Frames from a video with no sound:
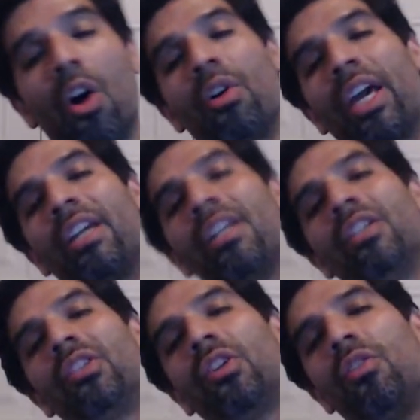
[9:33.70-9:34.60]
Okay,
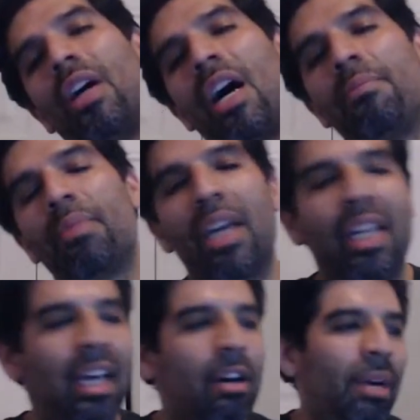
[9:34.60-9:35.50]
so I'm
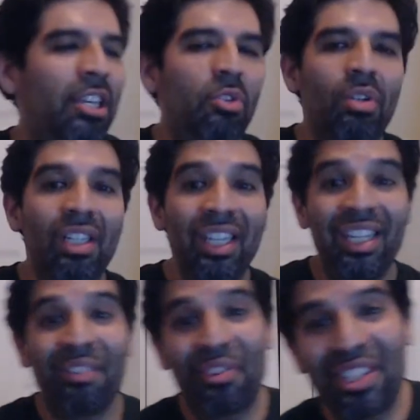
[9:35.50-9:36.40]
getting out my
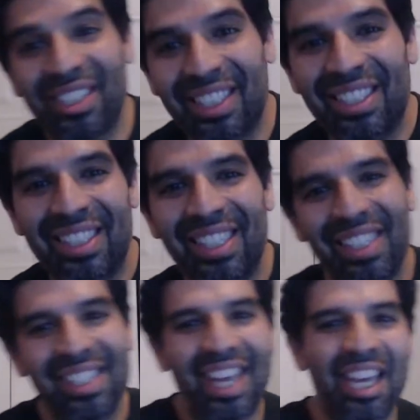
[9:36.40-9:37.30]
ukulele for this, since
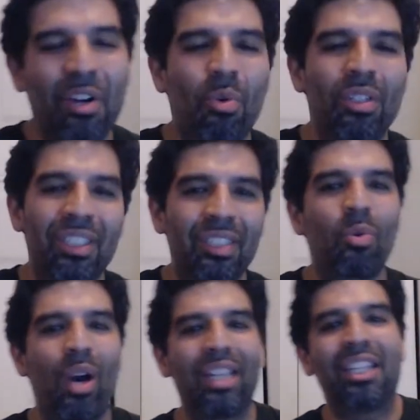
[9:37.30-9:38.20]
this is
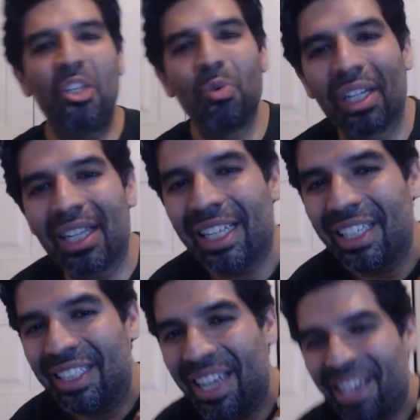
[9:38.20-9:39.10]
quite the
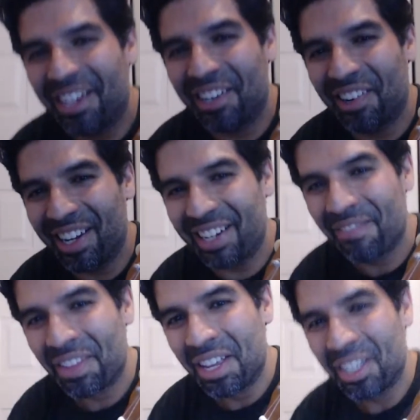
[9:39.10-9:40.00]
ukulele day, all right?
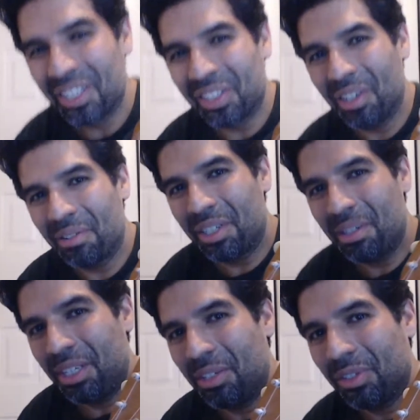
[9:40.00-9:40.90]
So I'm going
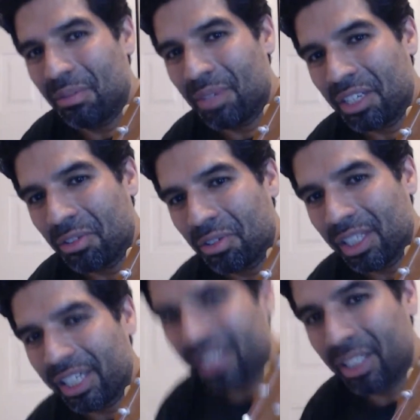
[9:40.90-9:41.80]
to be using my
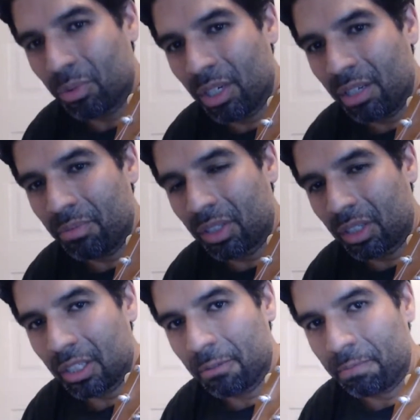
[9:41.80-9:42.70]
ukulele as well. I'm just
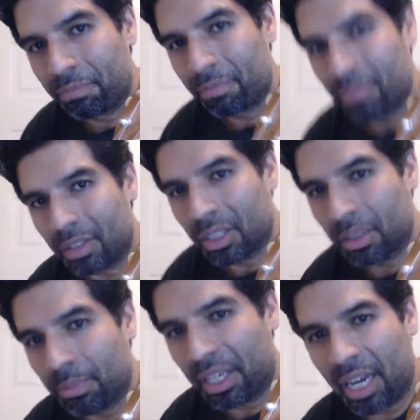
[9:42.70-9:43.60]
going to
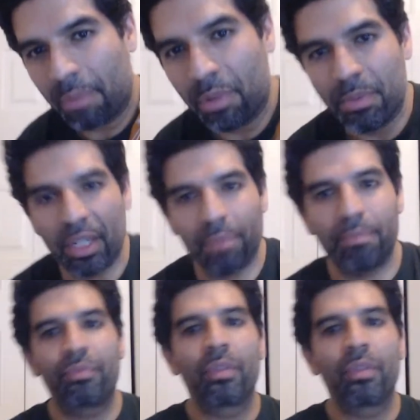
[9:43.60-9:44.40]
adjust my camera a bit.